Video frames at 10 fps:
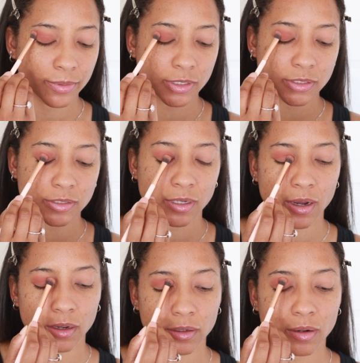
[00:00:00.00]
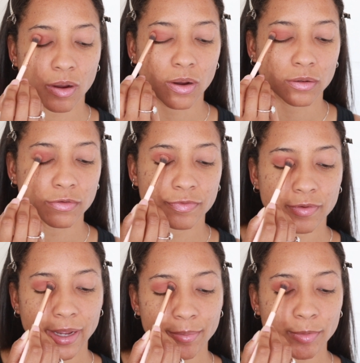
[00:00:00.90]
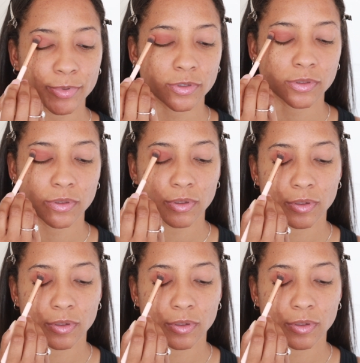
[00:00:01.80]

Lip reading: This is the color called Flammable.